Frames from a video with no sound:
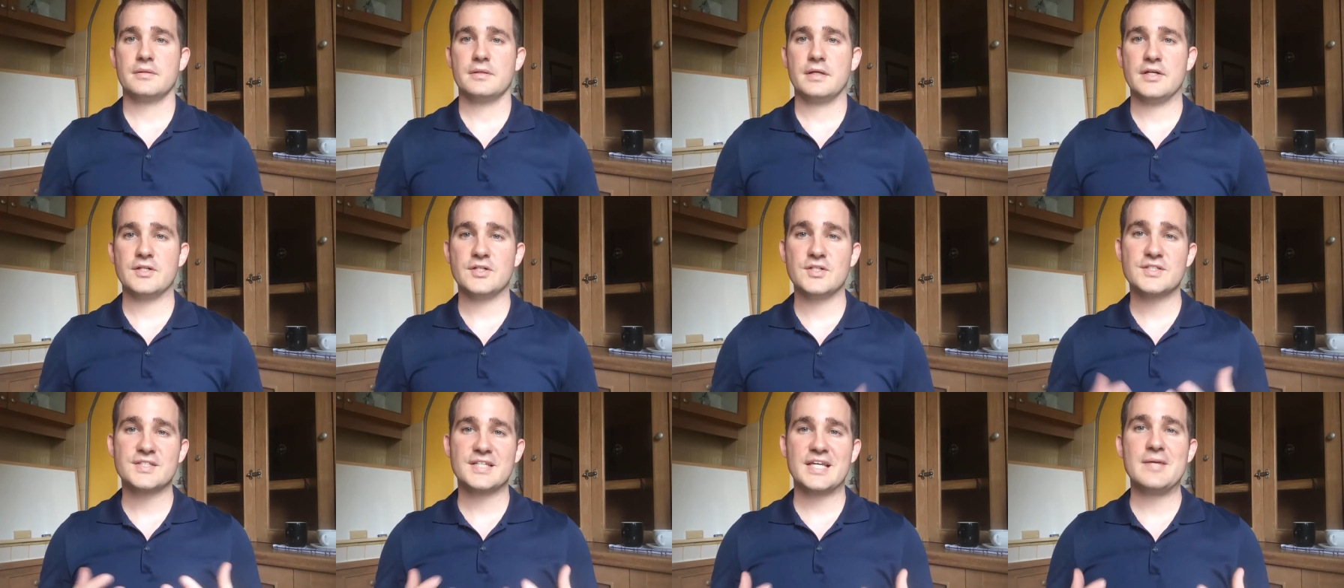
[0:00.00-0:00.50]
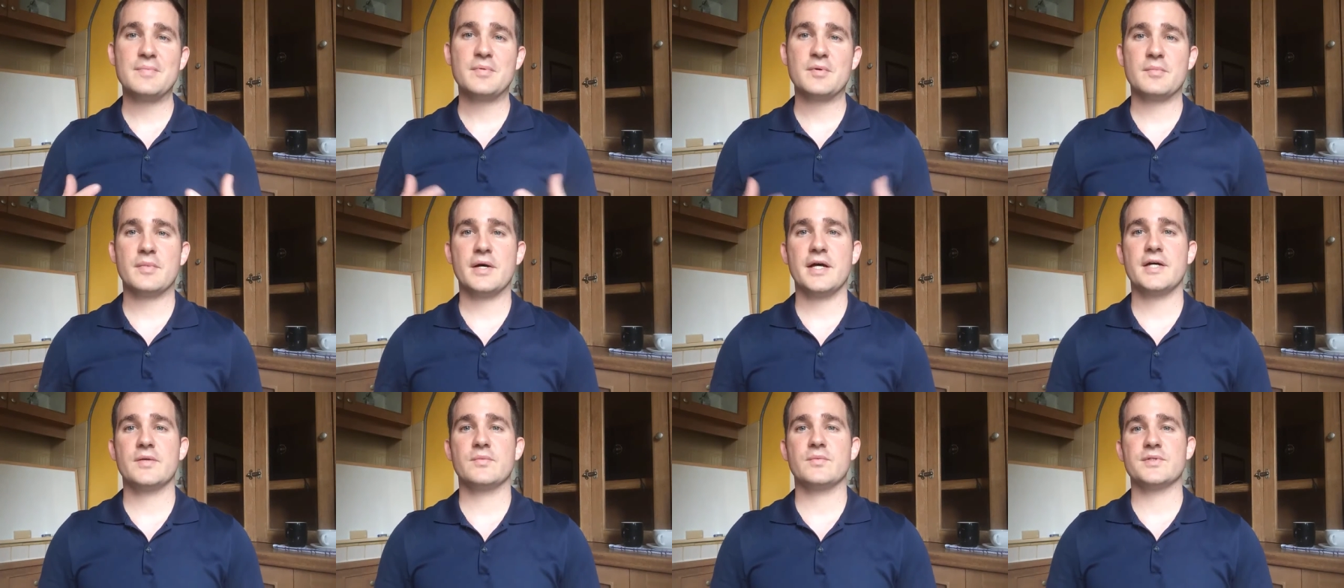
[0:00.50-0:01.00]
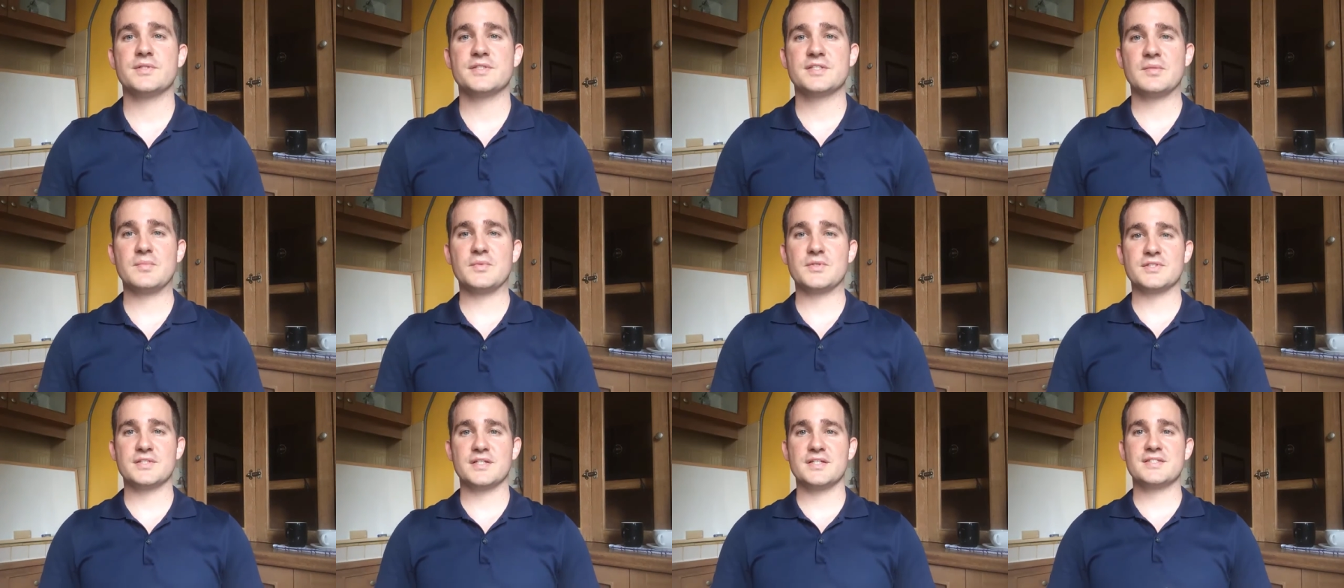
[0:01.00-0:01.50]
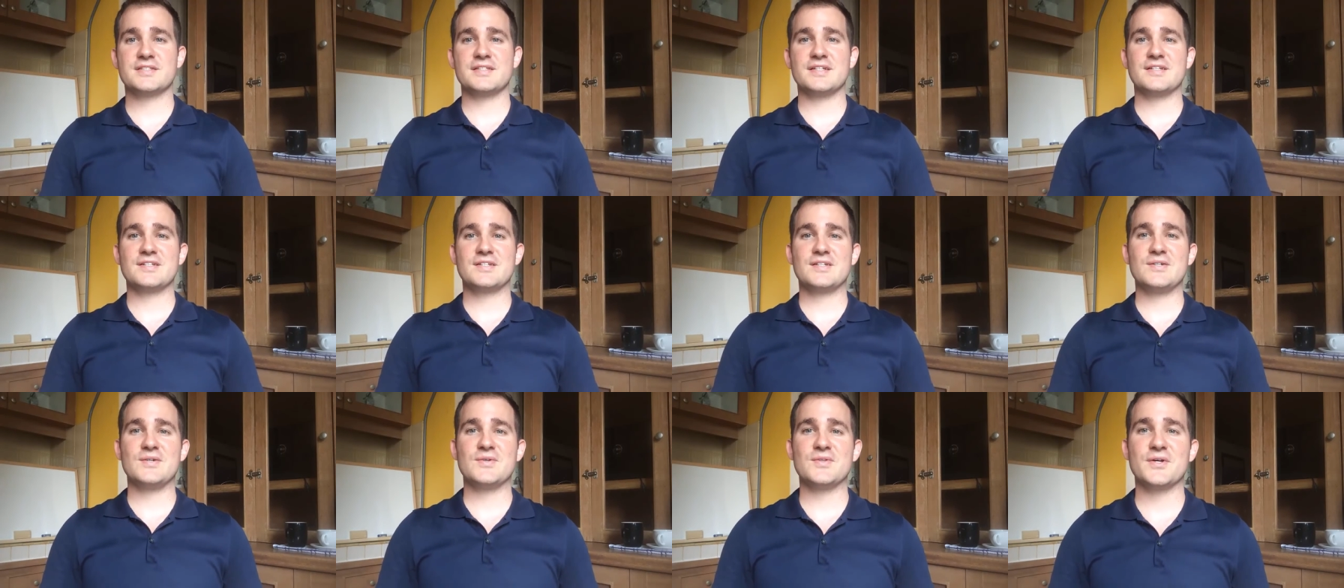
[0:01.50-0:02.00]
And just keep in mind when someone's listening
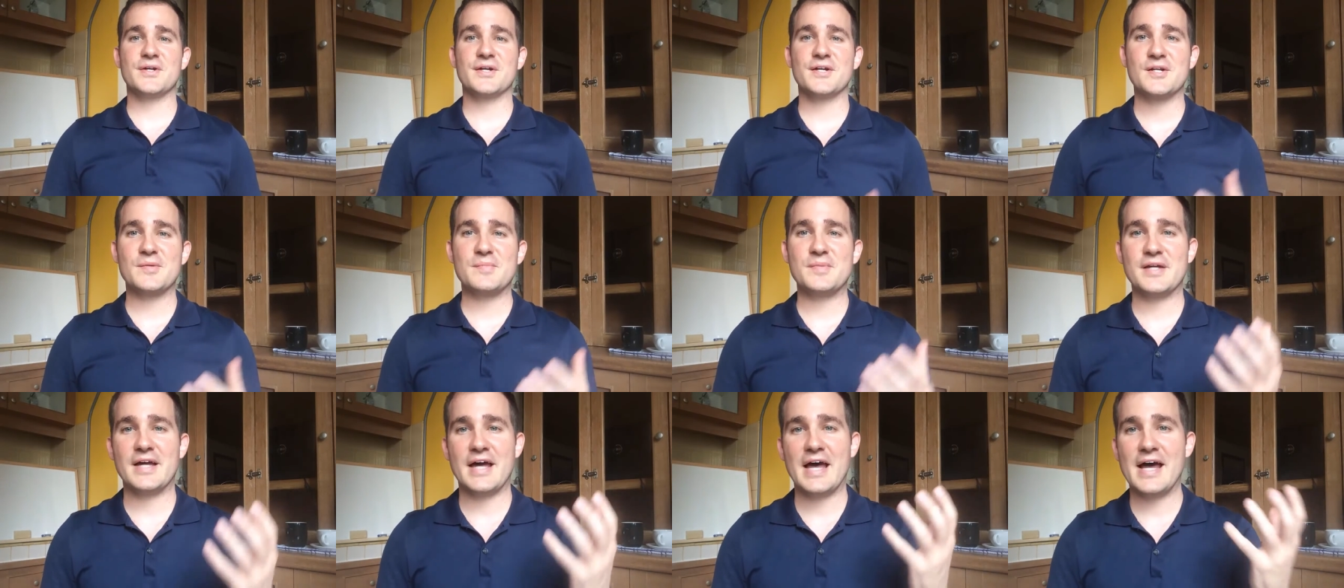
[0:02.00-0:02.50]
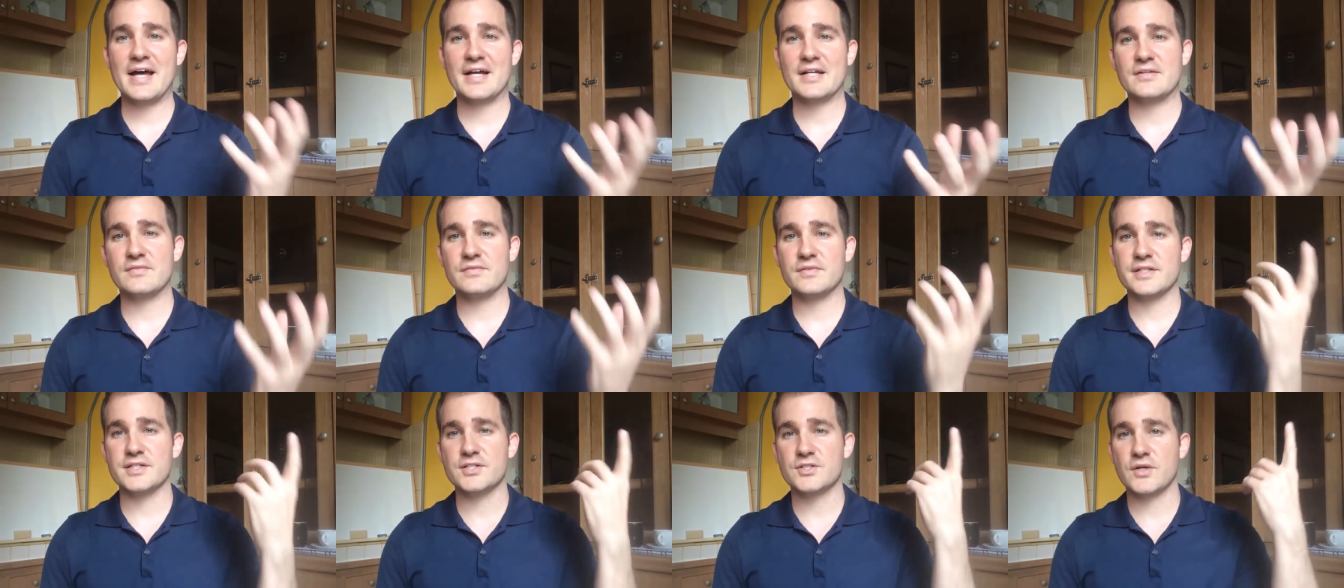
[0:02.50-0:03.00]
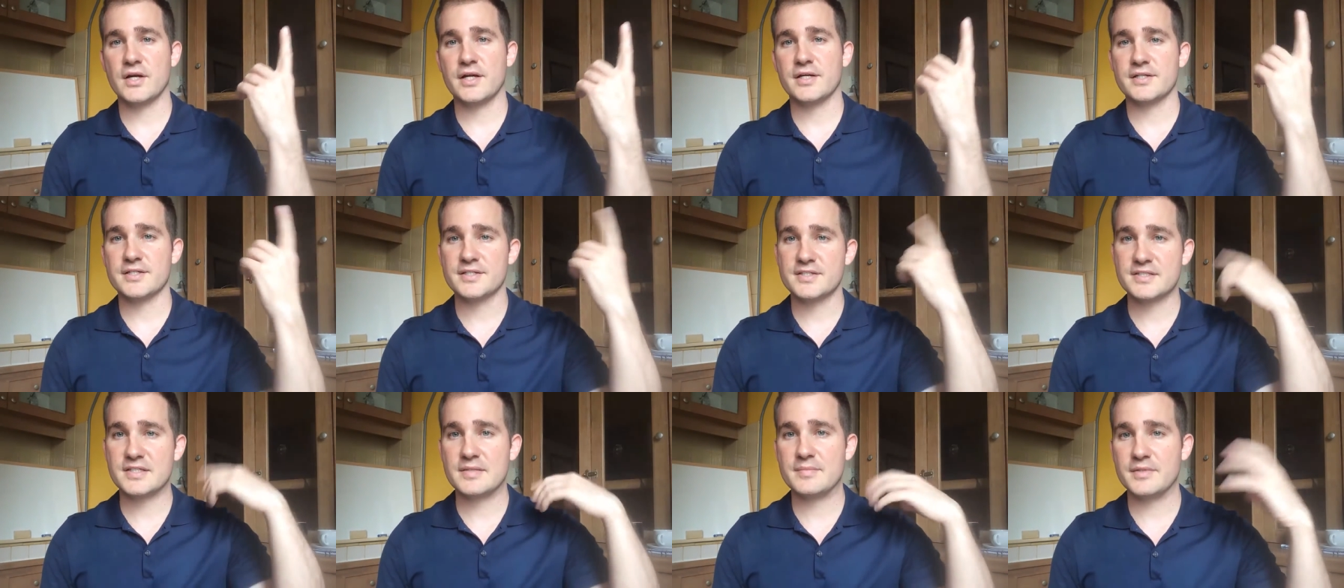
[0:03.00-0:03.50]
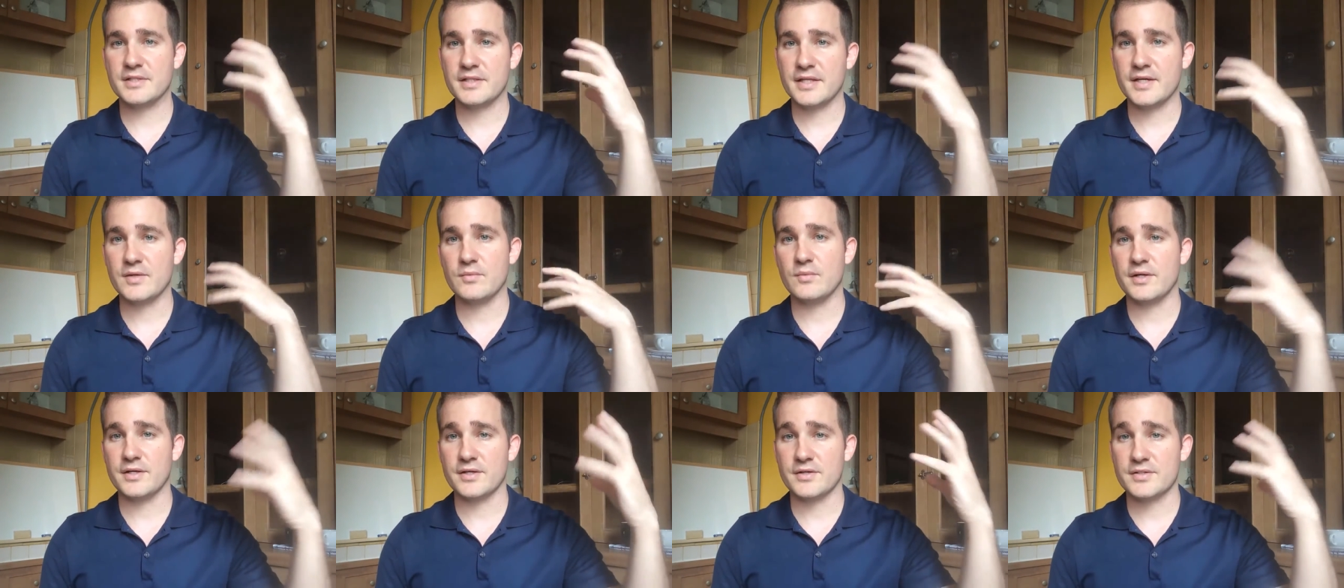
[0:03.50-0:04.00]
to you, they're going to be actively trying to
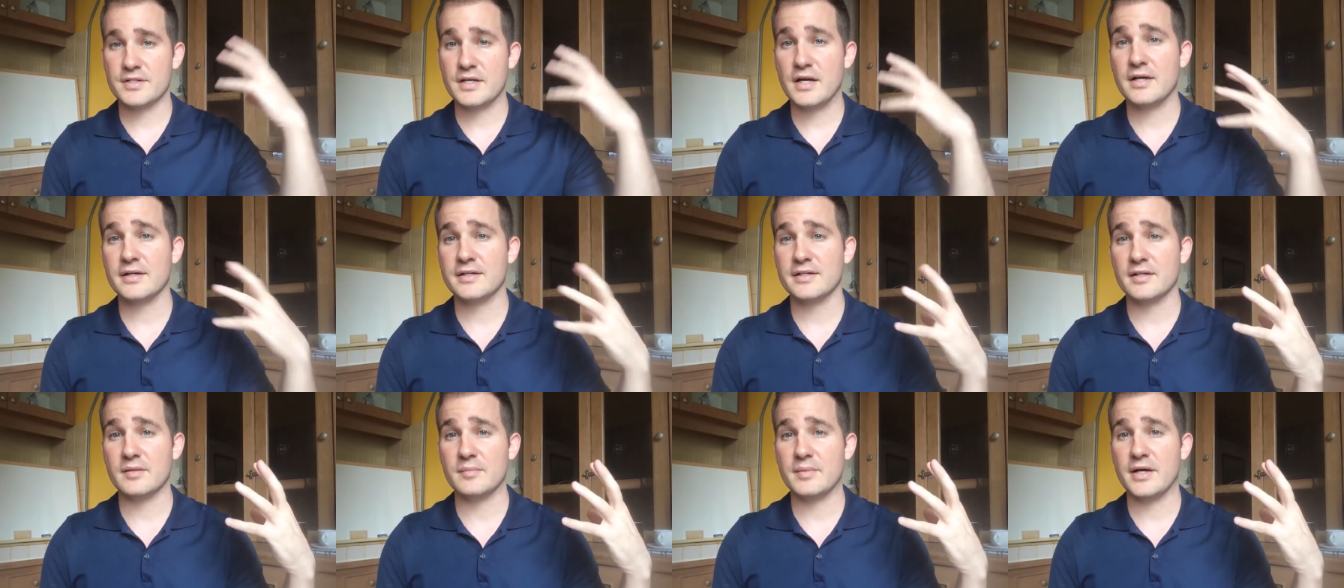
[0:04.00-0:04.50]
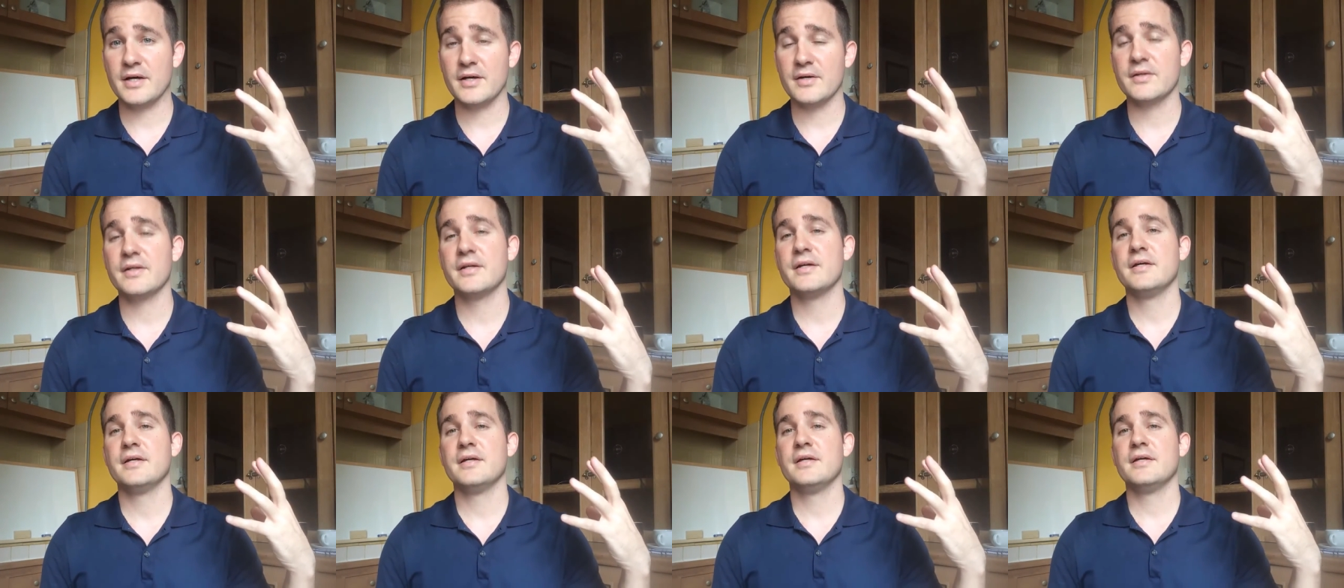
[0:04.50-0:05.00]
simulate what you're talking about